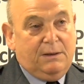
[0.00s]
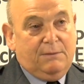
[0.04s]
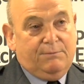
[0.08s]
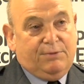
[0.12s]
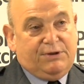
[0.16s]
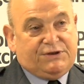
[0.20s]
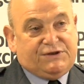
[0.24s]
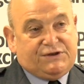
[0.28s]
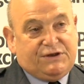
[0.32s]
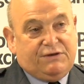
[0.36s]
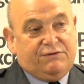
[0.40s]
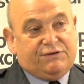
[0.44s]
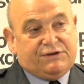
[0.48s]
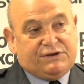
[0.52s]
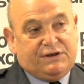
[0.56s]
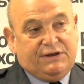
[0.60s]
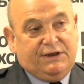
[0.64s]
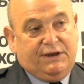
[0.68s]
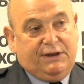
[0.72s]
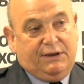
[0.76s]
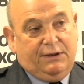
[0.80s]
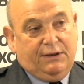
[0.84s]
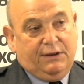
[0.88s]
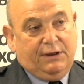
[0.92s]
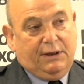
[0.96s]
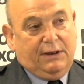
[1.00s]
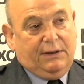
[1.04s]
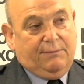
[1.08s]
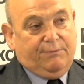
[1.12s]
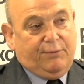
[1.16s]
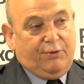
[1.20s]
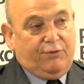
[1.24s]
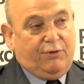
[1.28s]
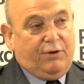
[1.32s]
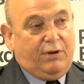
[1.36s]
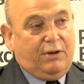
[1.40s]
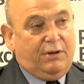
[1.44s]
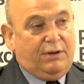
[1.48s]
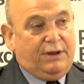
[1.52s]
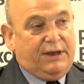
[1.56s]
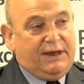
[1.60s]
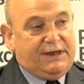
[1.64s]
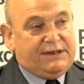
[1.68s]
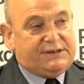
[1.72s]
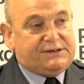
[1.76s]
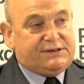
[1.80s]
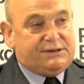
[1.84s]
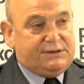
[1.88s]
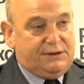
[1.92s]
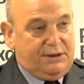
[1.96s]
But seriously, morale
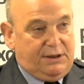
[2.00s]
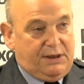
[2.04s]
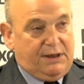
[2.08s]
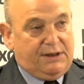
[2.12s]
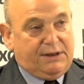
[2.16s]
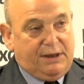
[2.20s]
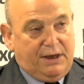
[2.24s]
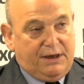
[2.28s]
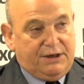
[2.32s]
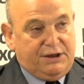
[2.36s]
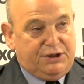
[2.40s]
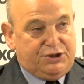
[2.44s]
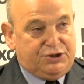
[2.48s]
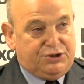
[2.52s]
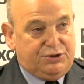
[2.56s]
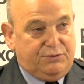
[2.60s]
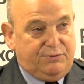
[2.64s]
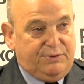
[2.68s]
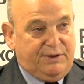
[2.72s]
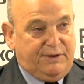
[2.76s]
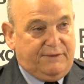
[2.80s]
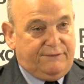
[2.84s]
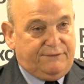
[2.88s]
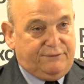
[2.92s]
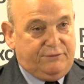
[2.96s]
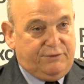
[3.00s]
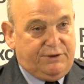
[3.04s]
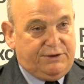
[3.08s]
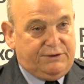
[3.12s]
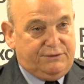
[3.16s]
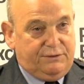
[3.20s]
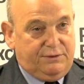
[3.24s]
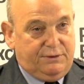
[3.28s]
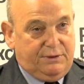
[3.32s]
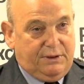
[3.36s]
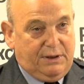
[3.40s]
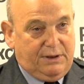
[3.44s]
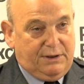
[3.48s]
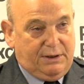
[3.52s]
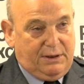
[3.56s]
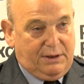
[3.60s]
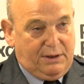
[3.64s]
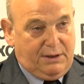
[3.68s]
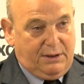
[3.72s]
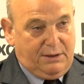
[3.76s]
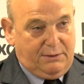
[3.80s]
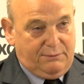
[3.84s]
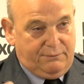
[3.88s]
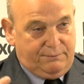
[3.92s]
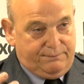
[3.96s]
is an issue we have to
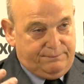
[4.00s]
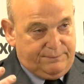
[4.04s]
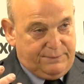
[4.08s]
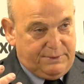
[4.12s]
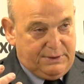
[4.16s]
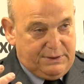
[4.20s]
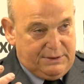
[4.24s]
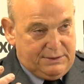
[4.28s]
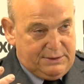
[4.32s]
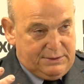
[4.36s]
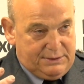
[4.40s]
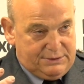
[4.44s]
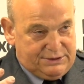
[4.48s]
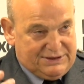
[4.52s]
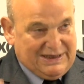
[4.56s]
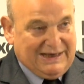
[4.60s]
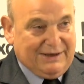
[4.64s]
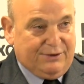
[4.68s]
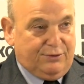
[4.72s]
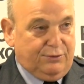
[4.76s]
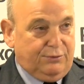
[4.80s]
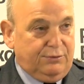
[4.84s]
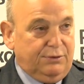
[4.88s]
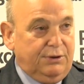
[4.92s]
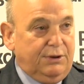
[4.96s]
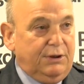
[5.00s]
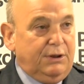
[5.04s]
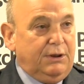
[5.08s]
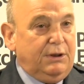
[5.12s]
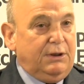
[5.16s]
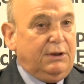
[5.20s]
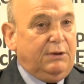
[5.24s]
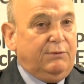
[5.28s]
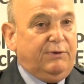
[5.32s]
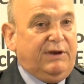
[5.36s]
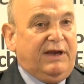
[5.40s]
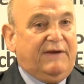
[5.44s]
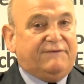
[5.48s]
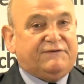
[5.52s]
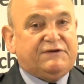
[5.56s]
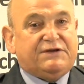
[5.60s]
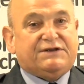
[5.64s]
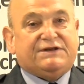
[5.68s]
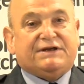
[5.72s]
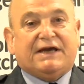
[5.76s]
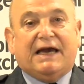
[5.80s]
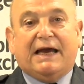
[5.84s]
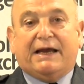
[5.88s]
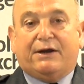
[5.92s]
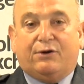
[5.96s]
tackle. We have to
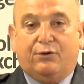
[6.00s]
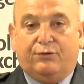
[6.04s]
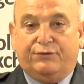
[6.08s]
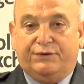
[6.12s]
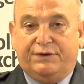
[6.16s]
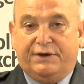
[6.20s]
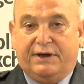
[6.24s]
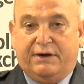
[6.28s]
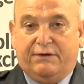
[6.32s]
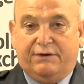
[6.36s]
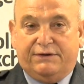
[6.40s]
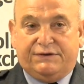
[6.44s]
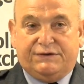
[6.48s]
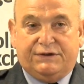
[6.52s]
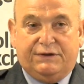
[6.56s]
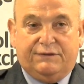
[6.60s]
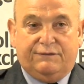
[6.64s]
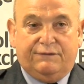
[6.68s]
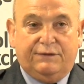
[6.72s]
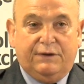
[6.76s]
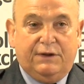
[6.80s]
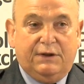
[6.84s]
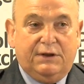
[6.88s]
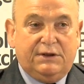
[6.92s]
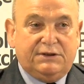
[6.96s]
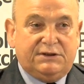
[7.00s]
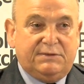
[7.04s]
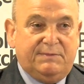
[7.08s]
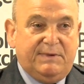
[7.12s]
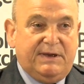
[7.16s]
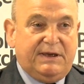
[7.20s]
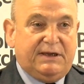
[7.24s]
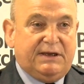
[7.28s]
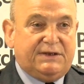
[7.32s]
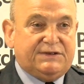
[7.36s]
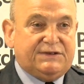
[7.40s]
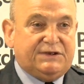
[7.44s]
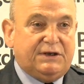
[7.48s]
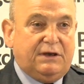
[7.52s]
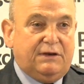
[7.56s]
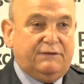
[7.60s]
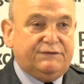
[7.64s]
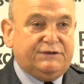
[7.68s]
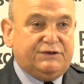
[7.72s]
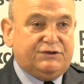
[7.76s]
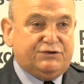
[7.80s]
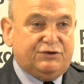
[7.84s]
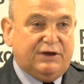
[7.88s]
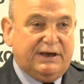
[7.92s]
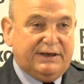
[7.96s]
tackle the narrative to make
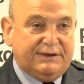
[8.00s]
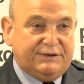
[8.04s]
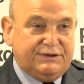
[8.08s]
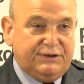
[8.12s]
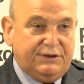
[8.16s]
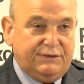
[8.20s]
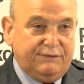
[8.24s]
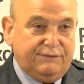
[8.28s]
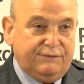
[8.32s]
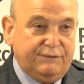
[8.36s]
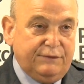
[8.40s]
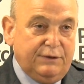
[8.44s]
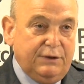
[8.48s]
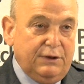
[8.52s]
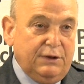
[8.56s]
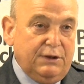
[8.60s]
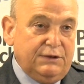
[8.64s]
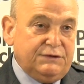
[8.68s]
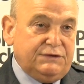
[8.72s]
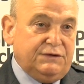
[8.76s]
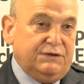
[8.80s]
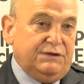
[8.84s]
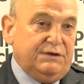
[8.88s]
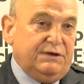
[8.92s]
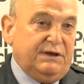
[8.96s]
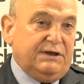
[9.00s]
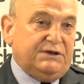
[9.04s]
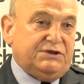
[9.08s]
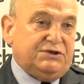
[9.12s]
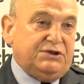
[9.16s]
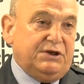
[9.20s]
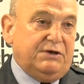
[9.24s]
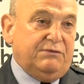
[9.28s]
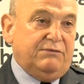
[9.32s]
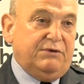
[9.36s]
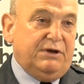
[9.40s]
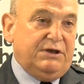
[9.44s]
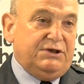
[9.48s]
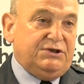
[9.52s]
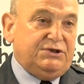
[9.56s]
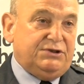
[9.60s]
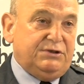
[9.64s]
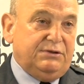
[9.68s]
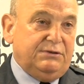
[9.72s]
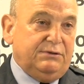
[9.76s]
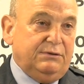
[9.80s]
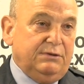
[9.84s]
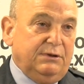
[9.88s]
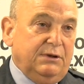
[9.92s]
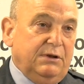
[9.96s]
ourselves attractive to the next
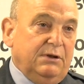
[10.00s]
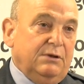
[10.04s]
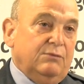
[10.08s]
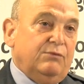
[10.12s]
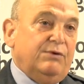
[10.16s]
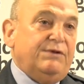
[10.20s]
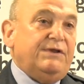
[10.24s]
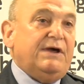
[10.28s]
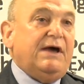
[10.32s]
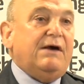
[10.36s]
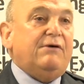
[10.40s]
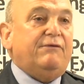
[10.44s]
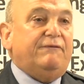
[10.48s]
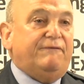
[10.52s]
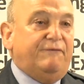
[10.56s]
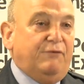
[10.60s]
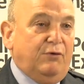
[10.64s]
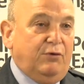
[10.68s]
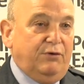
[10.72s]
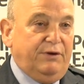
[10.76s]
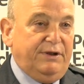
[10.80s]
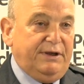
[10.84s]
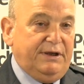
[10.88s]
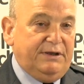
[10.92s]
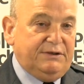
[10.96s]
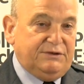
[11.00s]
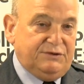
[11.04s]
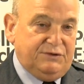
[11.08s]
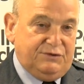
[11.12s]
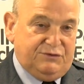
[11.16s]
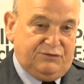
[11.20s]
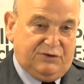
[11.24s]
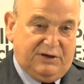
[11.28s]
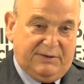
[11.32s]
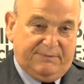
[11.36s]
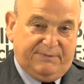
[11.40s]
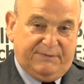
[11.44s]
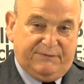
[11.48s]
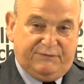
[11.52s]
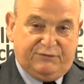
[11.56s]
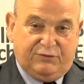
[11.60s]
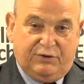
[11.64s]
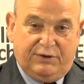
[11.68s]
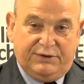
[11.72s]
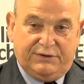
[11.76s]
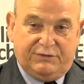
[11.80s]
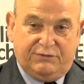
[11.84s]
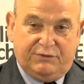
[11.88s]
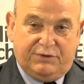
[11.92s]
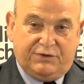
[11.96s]
generation without falling into the trap of
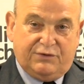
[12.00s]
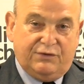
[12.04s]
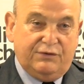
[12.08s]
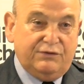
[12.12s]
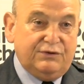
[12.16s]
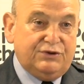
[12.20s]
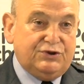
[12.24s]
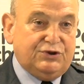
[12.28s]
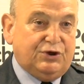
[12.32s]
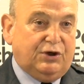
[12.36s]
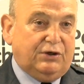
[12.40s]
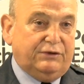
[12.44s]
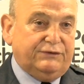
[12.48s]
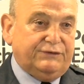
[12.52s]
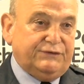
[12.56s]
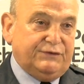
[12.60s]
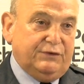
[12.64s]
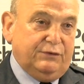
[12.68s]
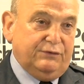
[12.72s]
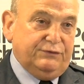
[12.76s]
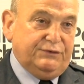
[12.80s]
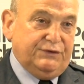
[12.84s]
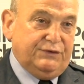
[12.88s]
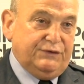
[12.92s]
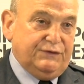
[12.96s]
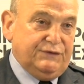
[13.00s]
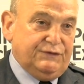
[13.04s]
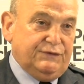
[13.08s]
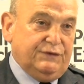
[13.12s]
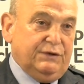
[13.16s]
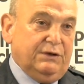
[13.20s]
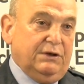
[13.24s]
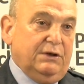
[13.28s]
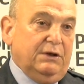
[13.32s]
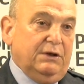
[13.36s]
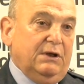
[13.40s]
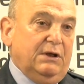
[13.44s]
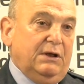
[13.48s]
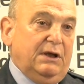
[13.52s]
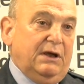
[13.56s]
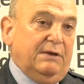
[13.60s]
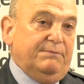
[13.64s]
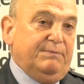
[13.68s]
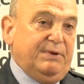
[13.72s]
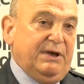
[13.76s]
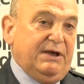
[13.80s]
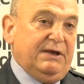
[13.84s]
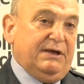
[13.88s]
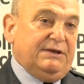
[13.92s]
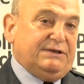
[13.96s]
trying to recruit child soldiers and
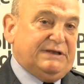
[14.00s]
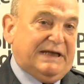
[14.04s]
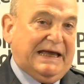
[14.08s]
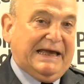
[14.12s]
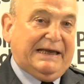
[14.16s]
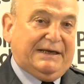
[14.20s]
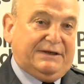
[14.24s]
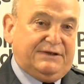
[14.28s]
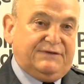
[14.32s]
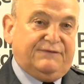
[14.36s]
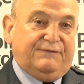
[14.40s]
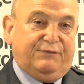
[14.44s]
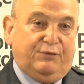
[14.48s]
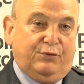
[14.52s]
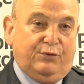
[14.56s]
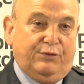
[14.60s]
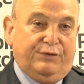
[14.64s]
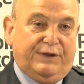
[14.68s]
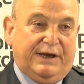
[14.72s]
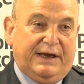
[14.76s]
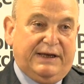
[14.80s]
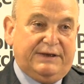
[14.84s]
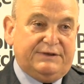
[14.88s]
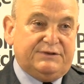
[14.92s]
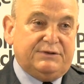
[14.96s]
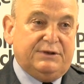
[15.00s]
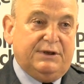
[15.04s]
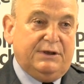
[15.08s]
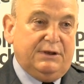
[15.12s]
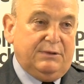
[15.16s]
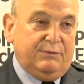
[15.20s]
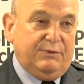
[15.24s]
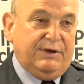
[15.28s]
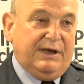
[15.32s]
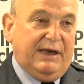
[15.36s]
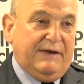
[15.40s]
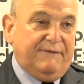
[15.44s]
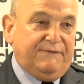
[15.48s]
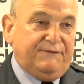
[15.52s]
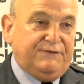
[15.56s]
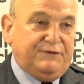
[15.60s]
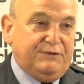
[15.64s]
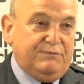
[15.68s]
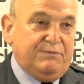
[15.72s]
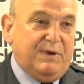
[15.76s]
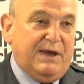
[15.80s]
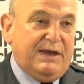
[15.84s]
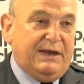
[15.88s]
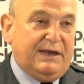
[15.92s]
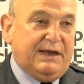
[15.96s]
being attacked for that. We have to
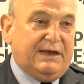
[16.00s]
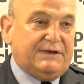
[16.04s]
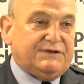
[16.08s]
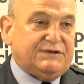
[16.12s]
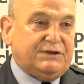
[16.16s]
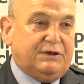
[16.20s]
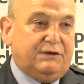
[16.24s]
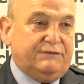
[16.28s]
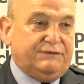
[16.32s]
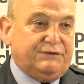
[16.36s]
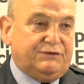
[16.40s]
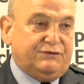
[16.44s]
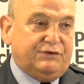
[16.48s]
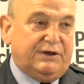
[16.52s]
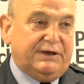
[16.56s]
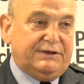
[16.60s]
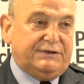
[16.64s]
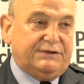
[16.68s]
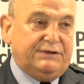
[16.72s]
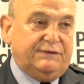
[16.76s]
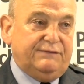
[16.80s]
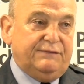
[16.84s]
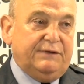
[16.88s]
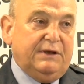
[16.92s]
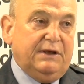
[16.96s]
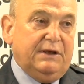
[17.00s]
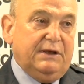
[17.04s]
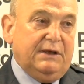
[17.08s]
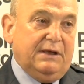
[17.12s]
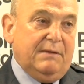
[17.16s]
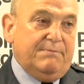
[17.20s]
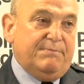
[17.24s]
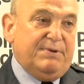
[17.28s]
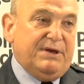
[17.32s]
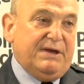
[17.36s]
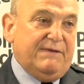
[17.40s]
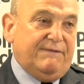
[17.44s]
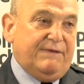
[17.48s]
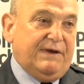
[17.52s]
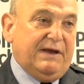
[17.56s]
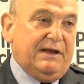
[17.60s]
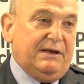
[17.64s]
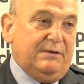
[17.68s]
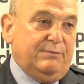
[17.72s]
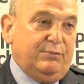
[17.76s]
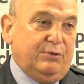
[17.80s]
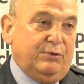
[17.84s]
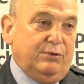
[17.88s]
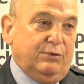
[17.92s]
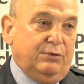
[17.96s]
make ourselves attractive and be
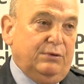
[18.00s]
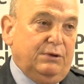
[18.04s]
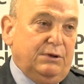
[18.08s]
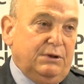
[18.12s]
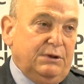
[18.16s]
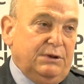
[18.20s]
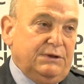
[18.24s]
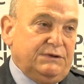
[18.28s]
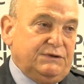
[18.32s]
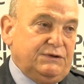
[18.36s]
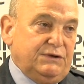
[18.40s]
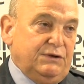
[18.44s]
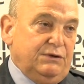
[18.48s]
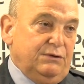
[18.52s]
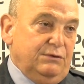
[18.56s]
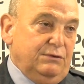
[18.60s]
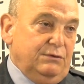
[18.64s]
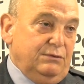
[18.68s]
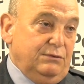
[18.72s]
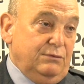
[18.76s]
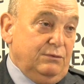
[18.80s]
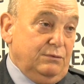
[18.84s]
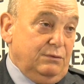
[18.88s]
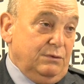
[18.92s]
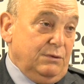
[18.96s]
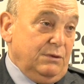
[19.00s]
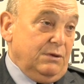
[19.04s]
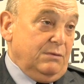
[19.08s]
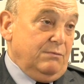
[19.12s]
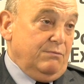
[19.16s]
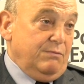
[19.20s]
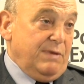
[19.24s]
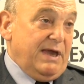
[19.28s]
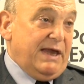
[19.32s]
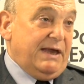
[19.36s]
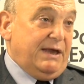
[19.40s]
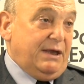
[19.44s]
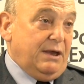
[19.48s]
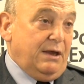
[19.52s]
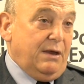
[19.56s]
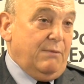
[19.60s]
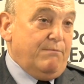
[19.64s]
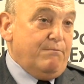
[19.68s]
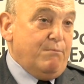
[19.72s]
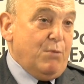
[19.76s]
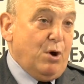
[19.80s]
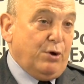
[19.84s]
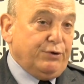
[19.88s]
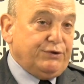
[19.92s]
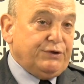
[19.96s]
available to make a
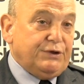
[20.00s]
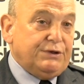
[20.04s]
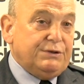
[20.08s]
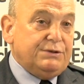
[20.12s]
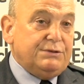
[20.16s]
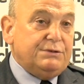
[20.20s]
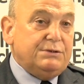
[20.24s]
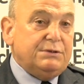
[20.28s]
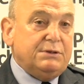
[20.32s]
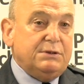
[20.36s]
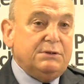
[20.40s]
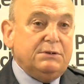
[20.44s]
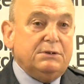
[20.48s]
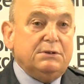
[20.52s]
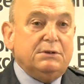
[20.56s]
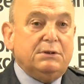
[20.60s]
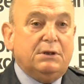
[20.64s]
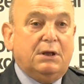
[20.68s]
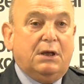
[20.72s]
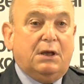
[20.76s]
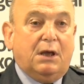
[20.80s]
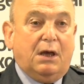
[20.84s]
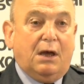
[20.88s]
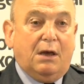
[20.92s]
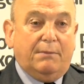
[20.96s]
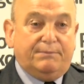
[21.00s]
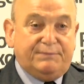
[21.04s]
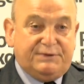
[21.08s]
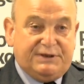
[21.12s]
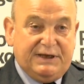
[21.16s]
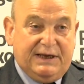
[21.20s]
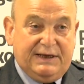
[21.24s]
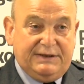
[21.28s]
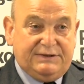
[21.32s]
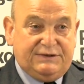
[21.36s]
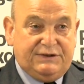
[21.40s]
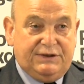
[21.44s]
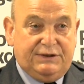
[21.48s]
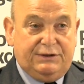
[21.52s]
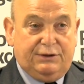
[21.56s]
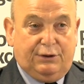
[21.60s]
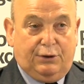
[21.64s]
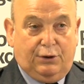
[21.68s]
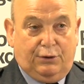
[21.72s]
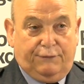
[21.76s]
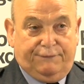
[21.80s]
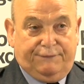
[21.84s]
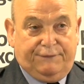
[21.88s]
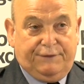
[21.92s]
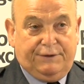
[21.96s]
modern, updated
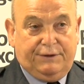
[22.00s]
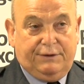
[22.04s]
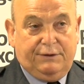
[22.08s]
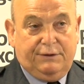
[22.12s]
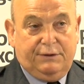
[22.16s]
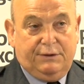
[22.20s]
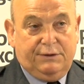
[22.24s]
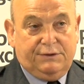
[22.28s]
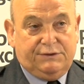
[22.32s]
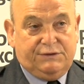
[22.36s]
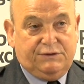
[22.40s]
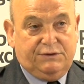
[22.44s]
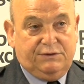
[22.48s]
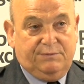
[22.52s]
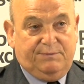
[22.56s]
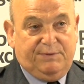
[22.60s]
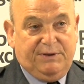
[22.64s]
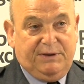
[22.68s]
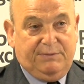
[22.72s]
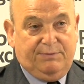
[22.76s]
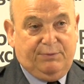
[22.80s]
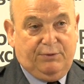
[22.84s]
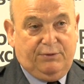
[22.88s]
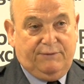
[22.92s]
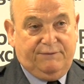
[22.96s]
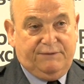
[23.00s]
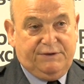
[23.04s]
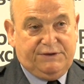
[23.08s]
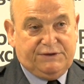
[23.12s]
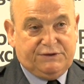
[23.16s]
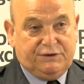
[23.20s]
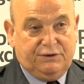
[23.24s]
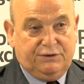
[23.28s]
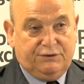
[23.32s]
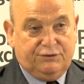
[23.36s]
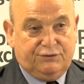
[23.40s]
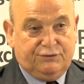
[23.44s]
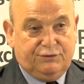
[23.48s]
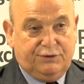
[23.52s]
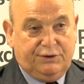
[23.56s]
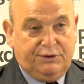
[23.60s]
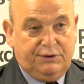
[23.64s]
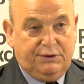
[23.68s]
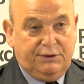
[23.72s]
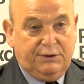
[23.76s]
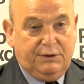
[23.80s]
offer to the people of this country.